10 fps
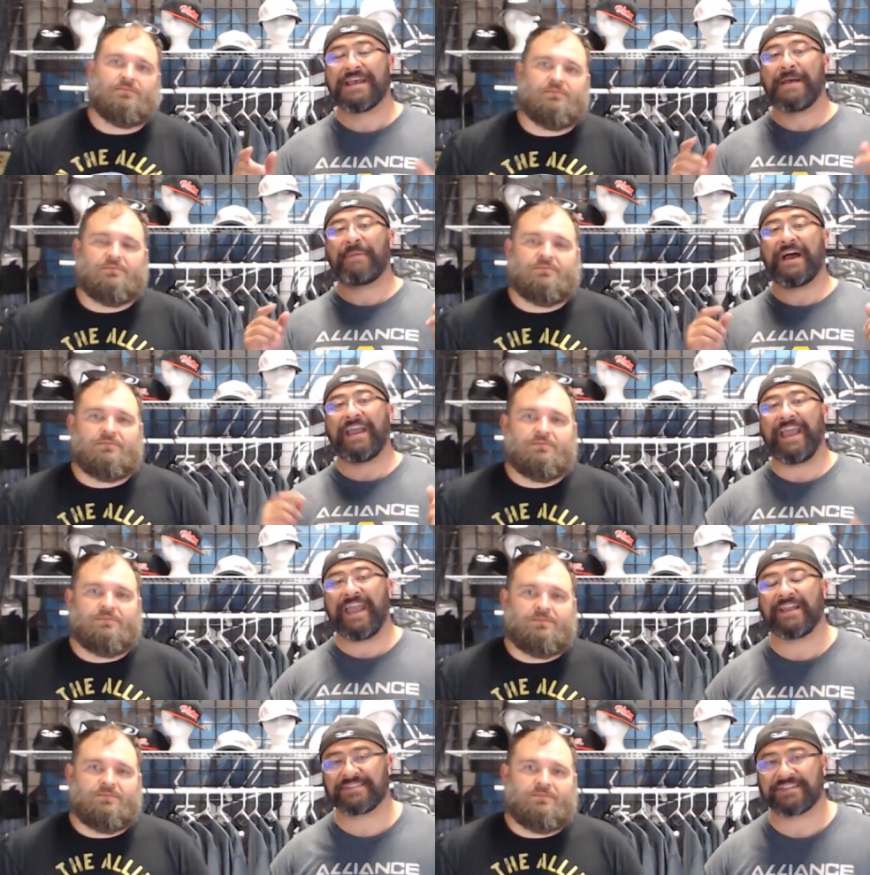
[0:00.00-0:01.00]
Speaker 1: by
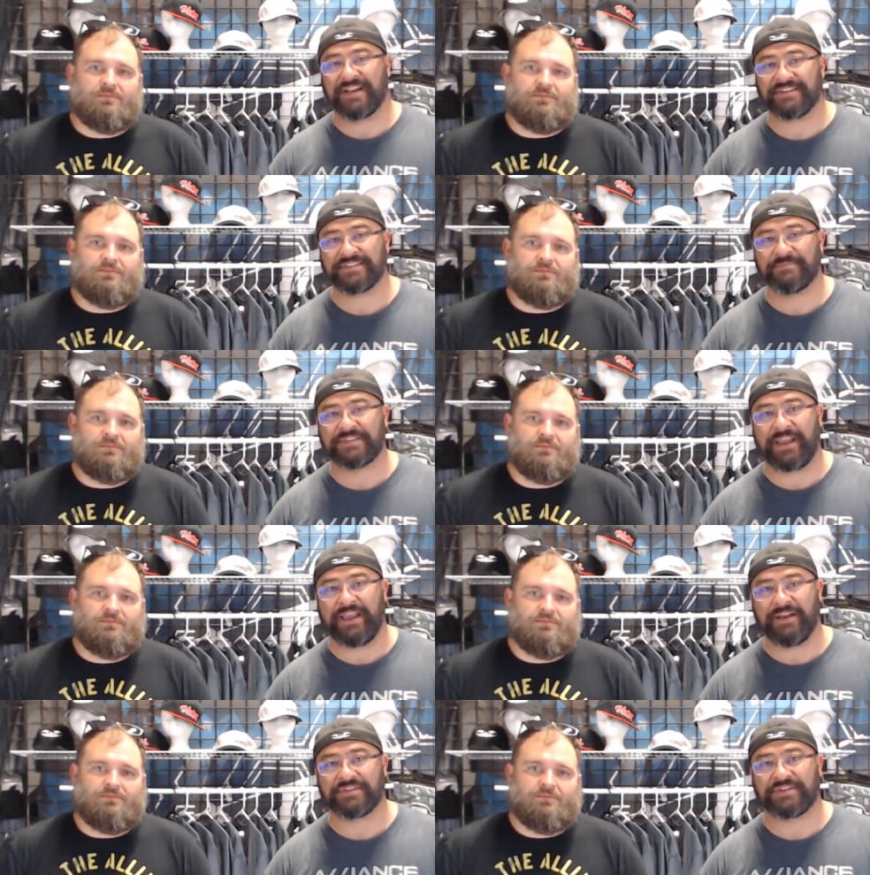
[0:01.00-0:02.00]
X Customs
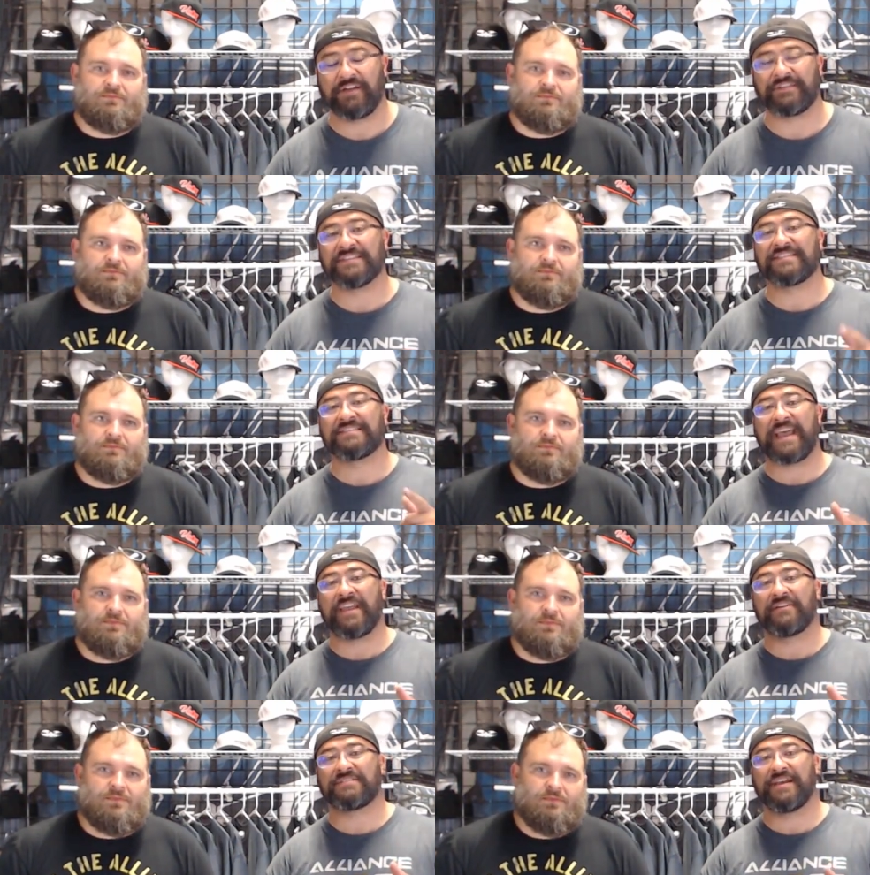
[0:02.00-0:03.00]
Airsoft in
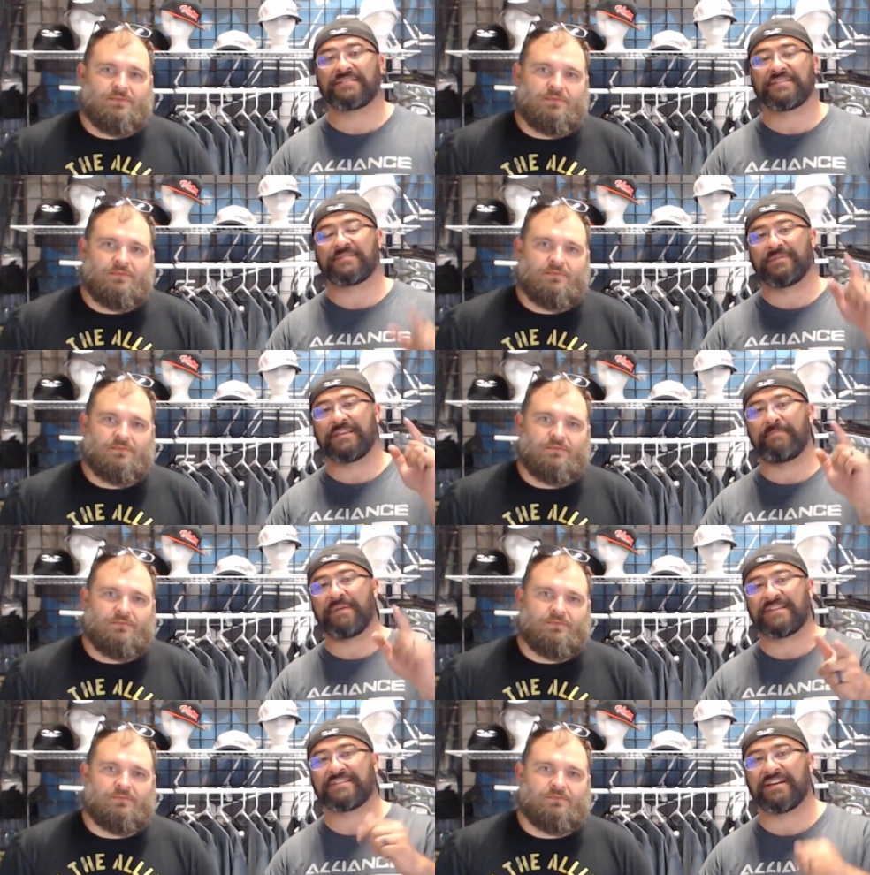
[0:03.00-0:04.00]
Sanger, Texas, one of the
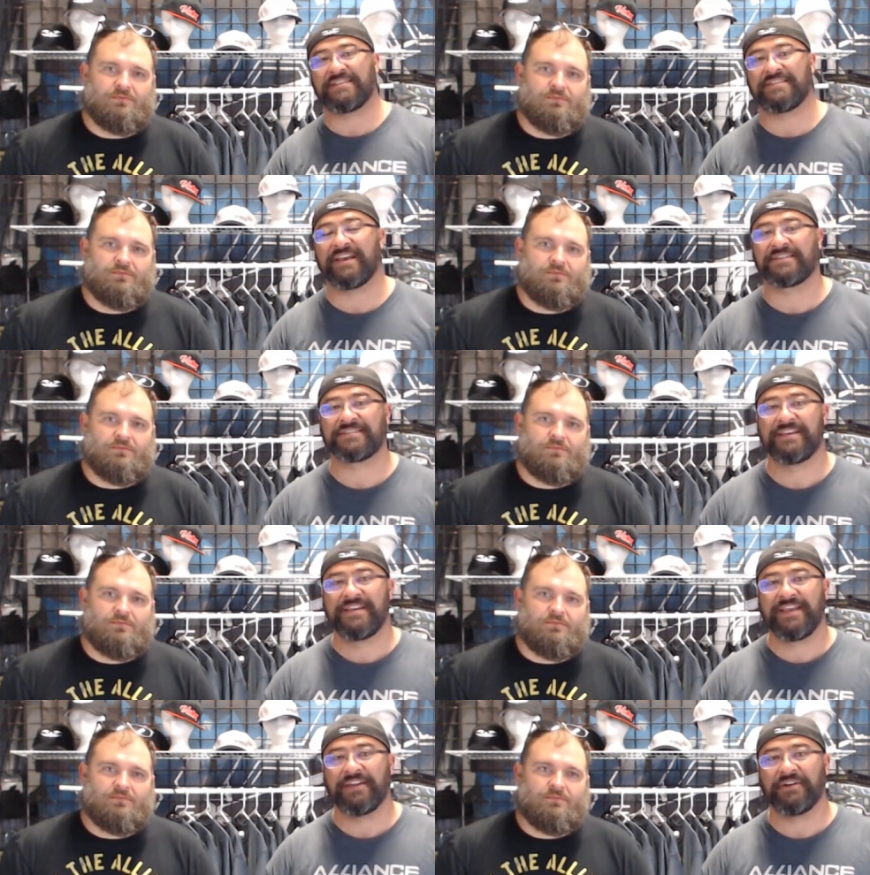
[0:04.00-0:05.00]
best gun techs
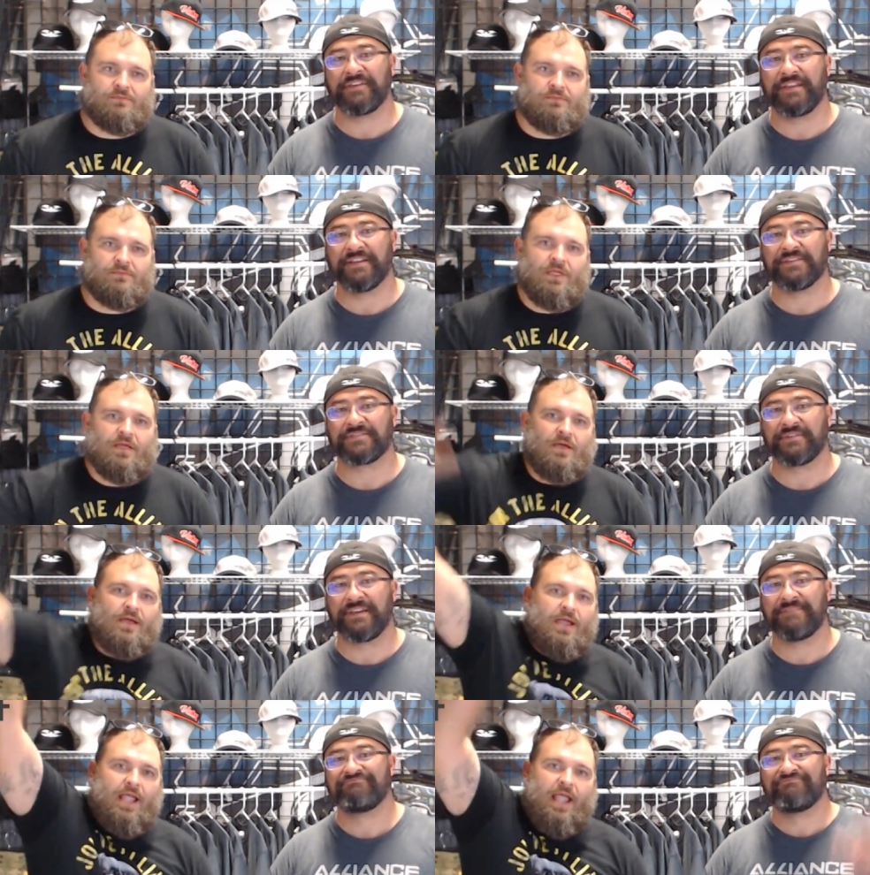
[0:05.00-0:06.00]
in all the
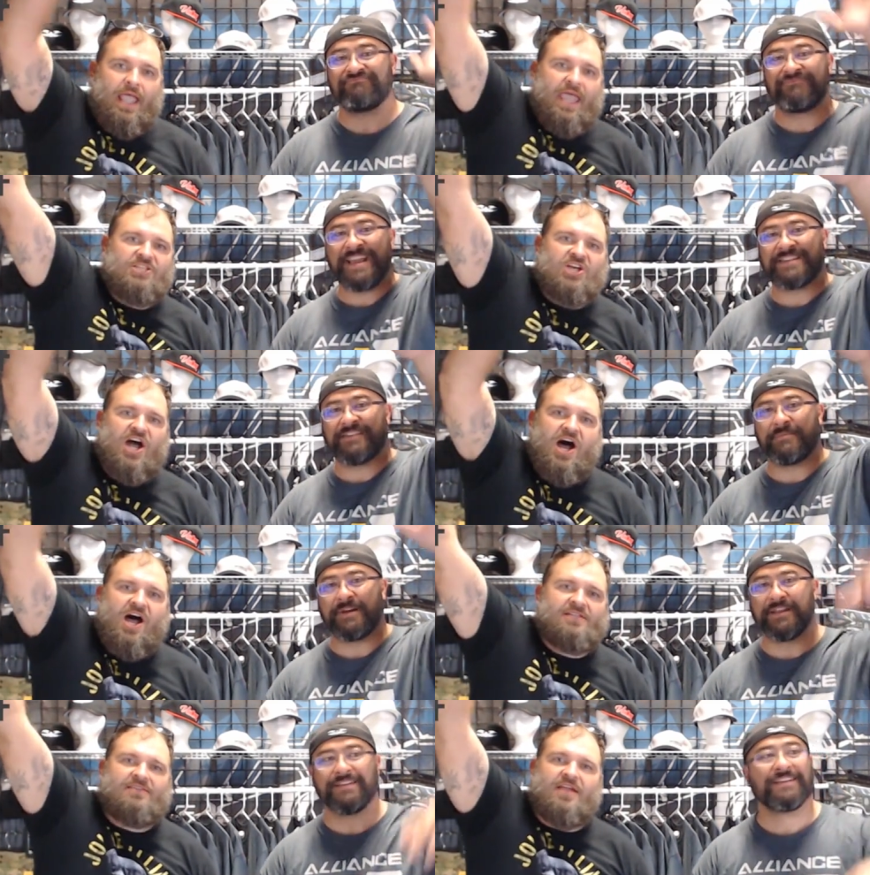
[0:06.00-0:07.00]
industry.
Speaker 2: Hey, Thanks,
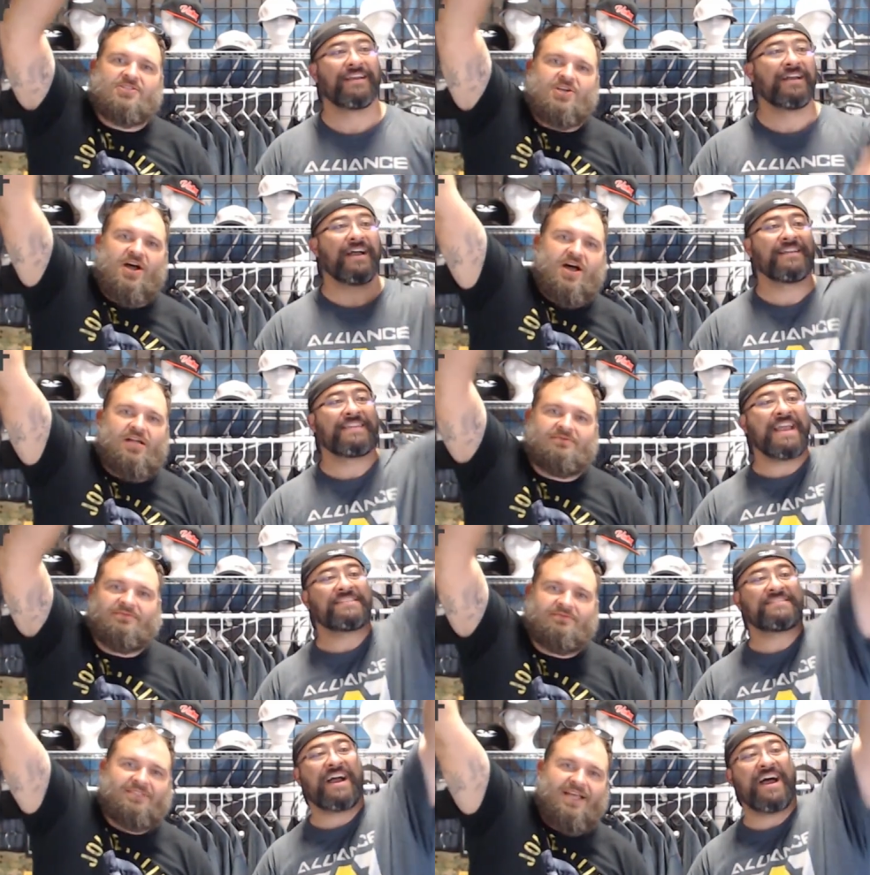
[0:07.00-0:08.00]
John. Everybody. Thanks, John. Thanks,
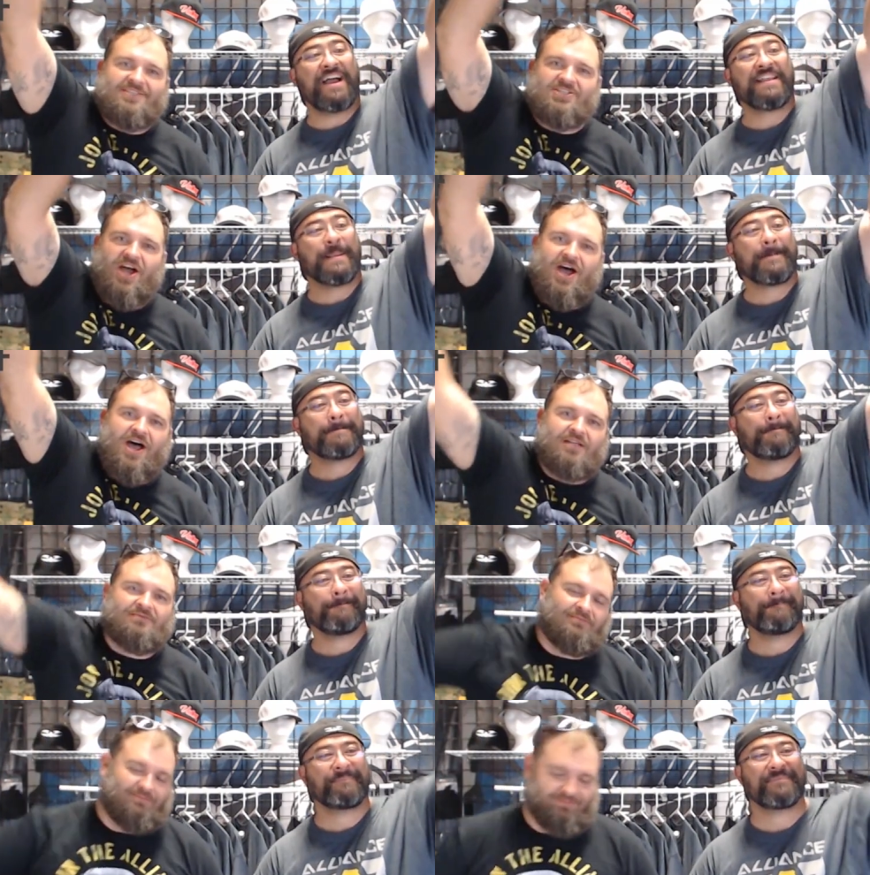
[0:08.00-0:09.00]
John. Thanks,
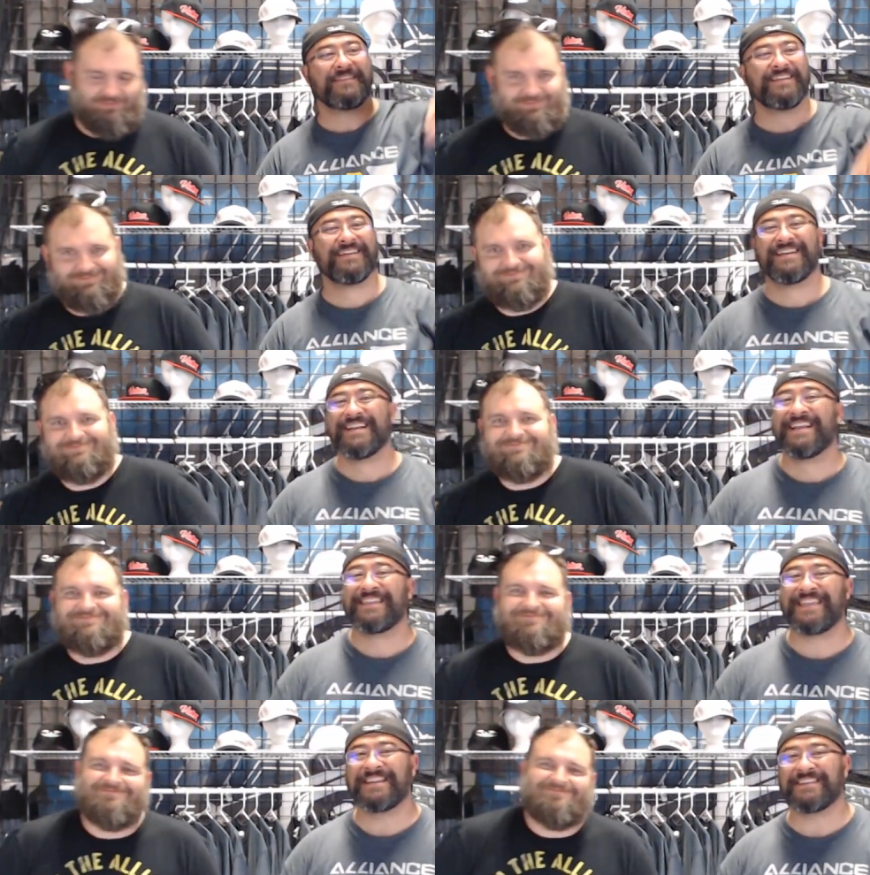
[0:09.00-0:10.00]
John.
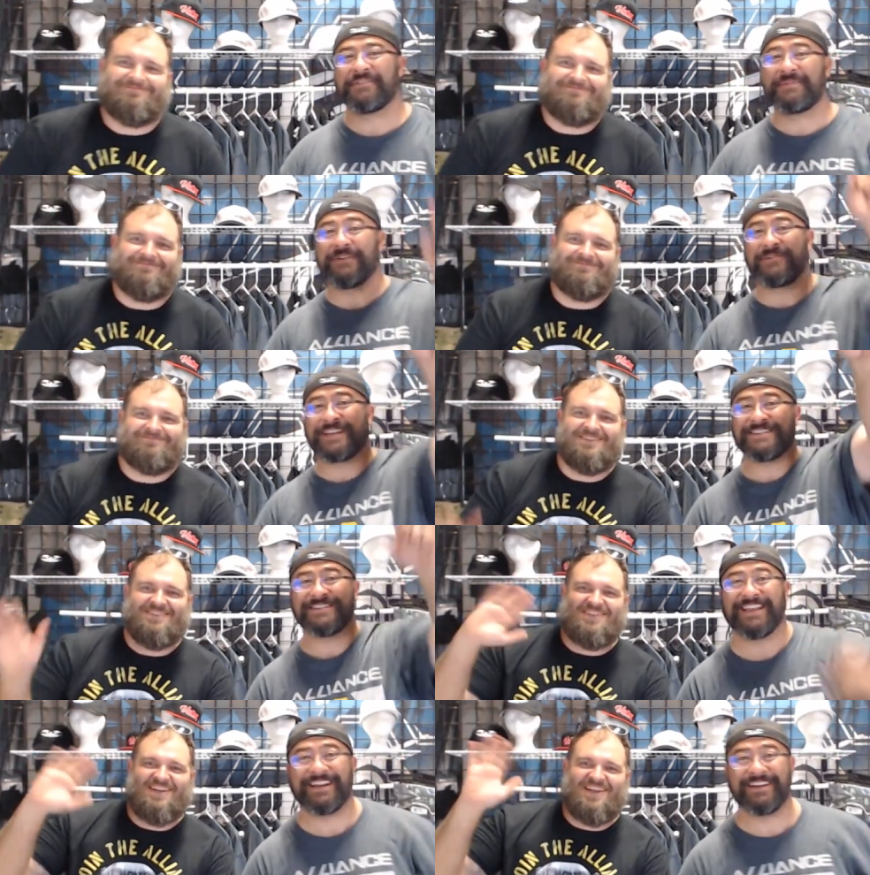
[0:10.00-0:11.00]
Speaker 1: Thanks, everybody. We'll catch you later.